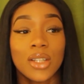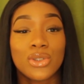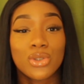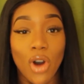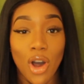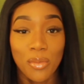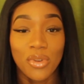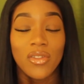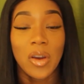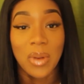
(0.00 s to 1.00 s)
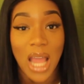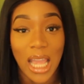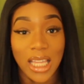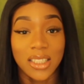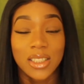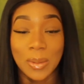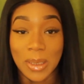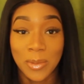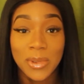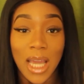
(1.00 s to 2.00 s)
Stop replying to
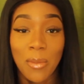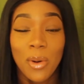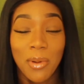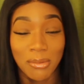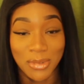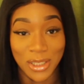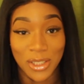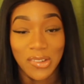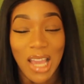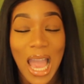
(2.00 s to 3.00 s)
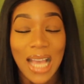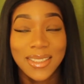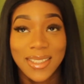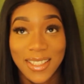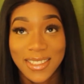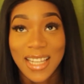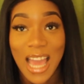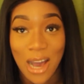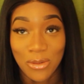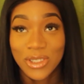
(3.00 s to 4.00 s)
people that pop up to you at
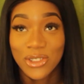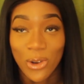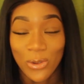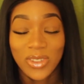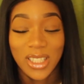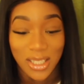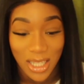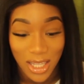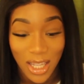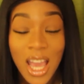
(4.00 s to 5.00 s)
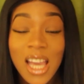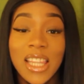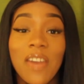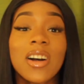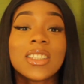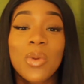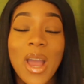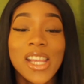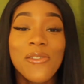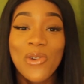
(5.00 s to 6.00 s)
certain hours of the day. There are
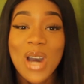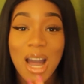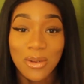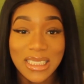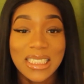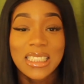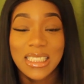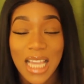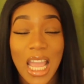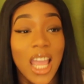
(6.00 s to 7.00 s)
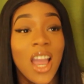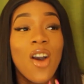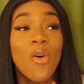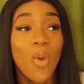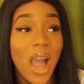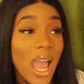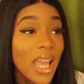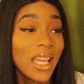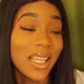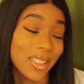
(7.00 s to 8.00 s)
24 hours in the day.
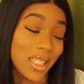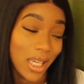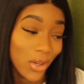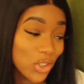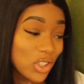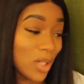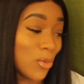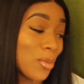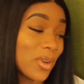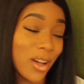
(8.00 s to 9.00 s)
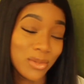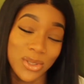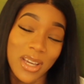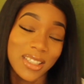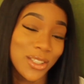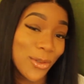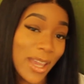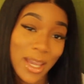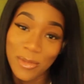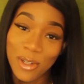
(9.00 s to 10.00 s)
Why is he or she popping up to you at 2
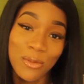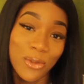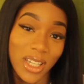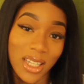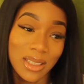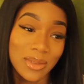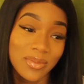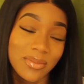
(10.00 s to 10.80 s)
a.m. in the morning?